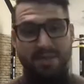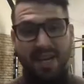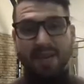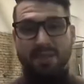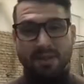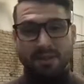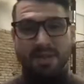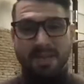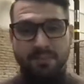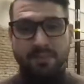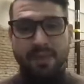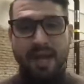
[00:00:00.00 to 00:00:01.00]

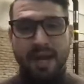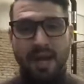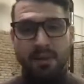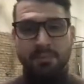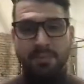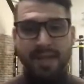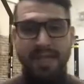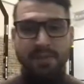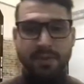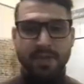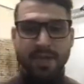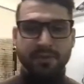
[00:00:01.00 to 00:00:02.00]
Absolutely.
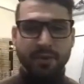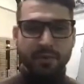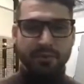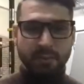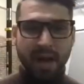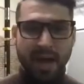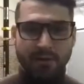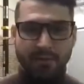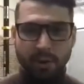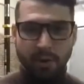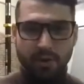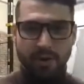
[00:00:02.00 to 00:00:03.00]
Especially from a
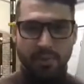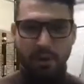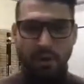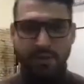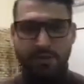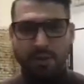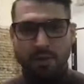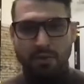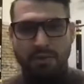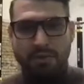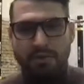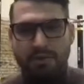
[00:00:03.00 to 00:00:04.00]
health point of view,
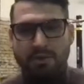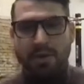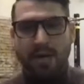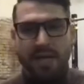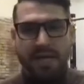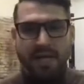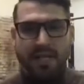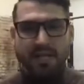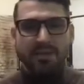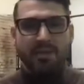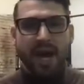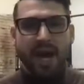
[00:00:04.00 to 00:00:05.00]
to get
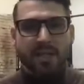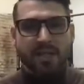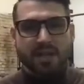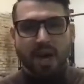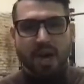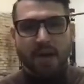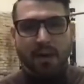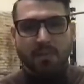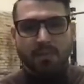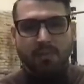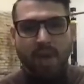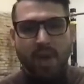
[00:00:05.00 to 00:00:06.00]
into that,
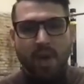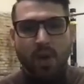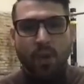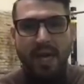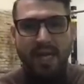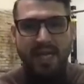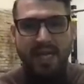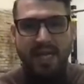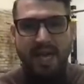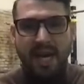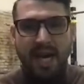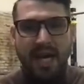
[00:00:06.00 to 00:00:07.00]
we
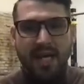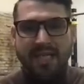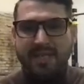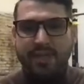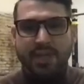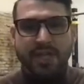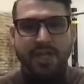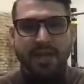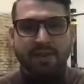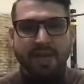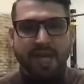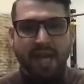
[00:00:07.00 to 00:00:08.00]
should
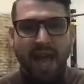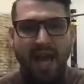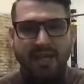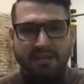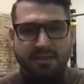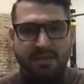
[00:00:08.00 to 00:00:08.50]
never neglect